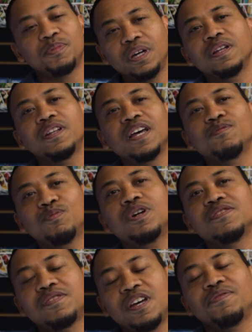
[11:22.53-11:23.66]
but that
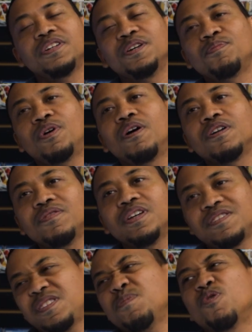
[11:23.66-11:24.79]
was definitely a part of it. It
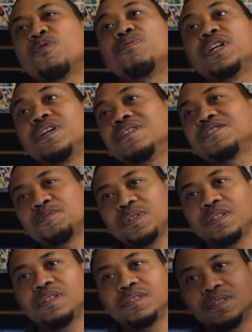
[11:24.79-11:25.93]
seemed more real to me